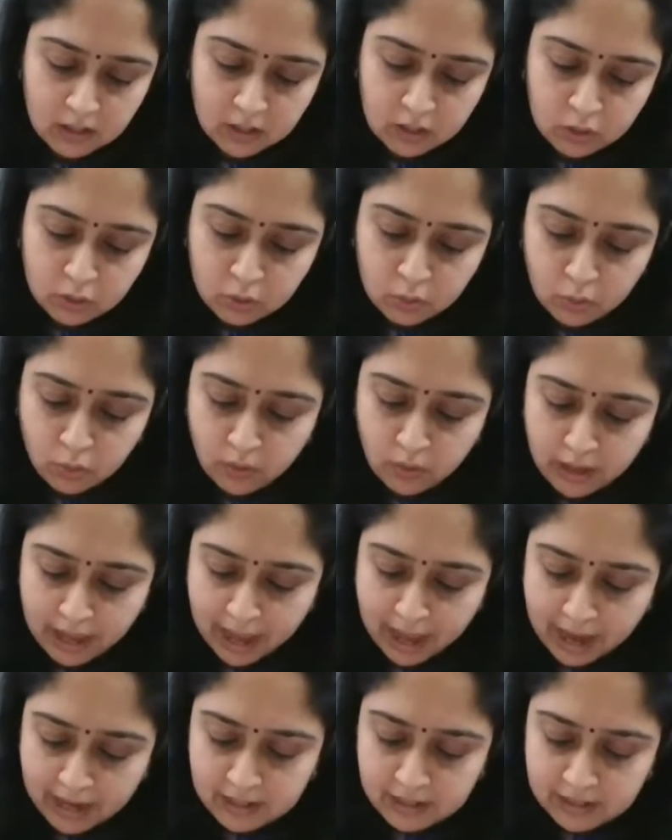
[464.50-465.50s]
to
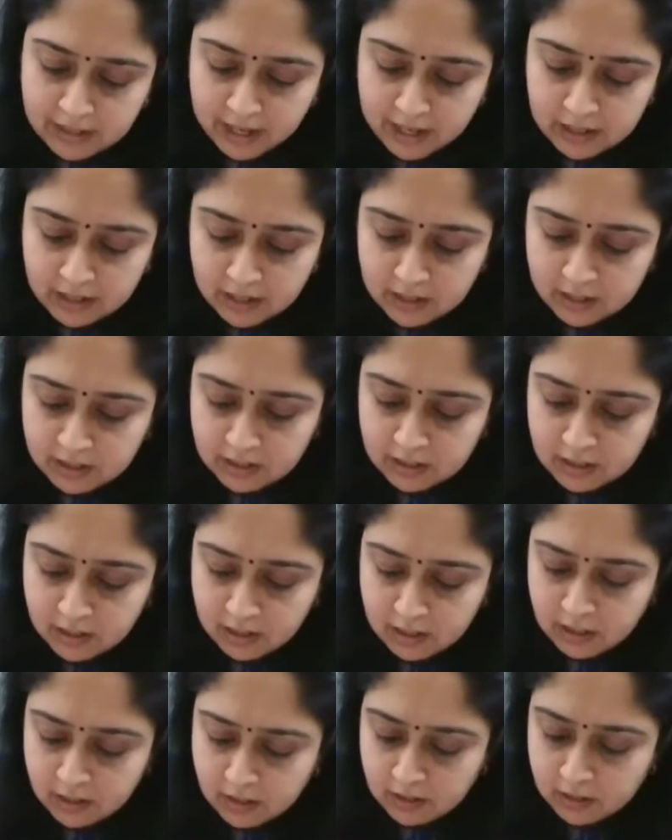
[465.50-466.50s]
hand tear it
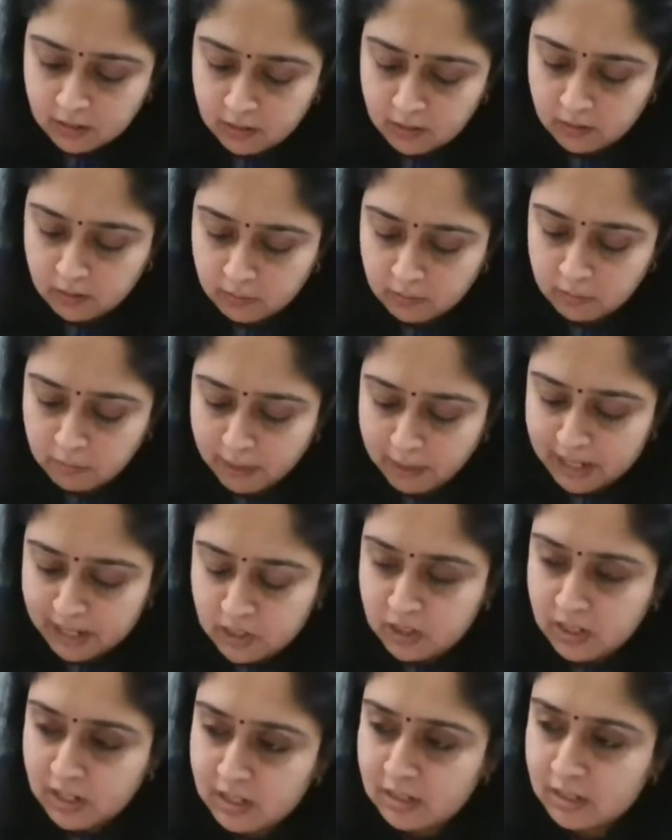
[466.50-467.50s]
by
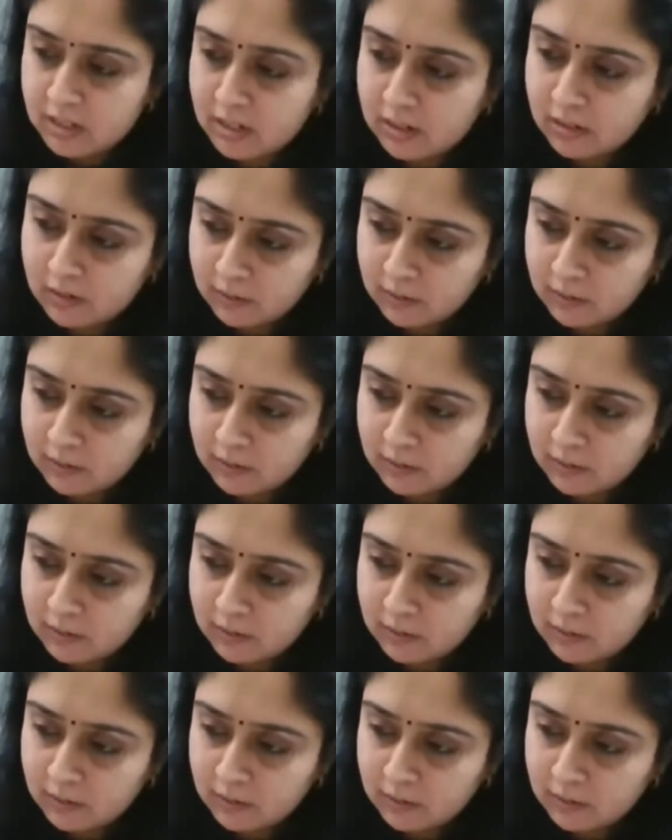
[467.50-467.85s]
just